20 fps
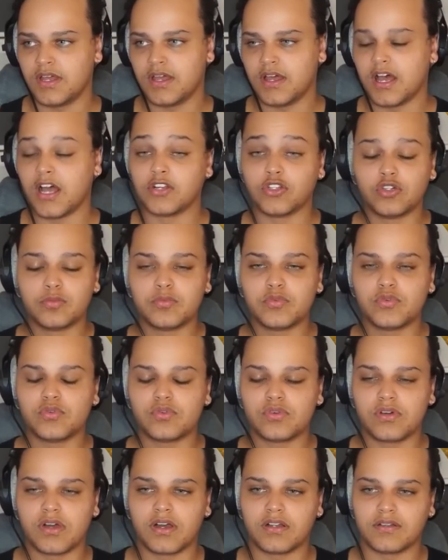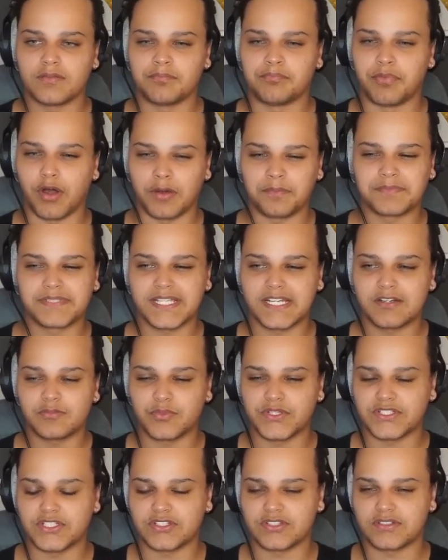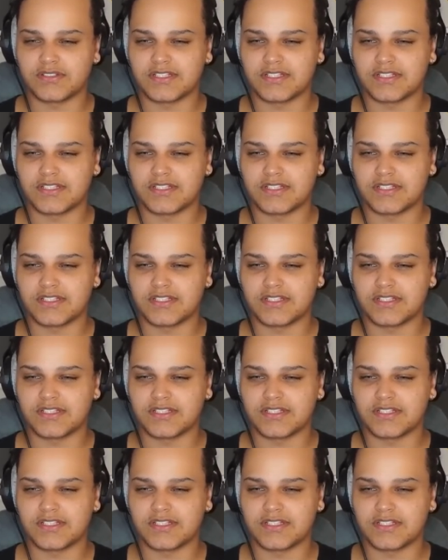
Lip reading: her normal bomb setup, which